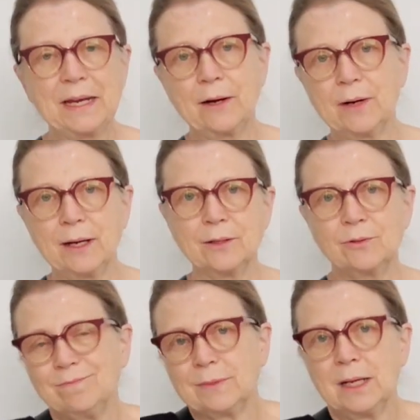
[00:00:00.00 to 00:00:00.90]
my
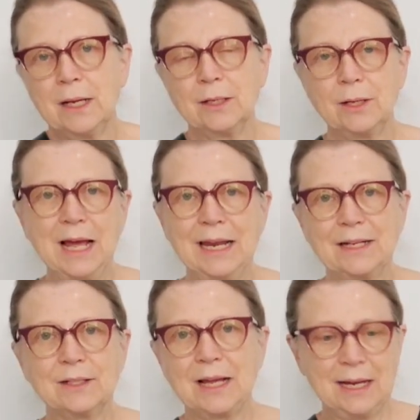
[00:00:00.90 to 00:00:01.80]
carry-on. I
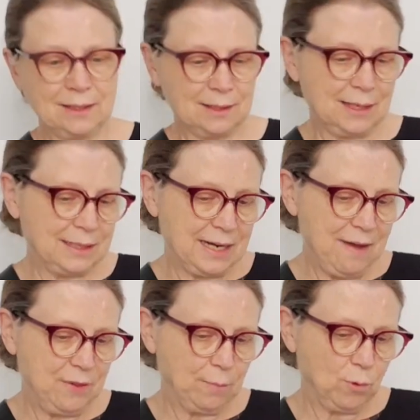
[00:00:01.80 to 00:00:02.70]
like to
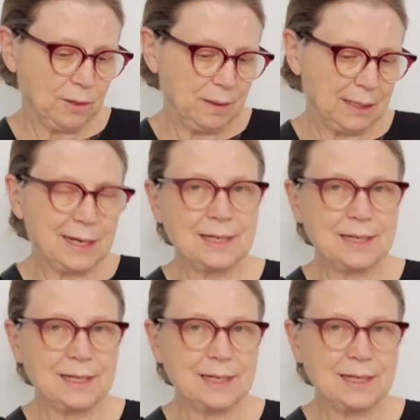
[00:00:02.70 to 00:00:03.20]
have them with me in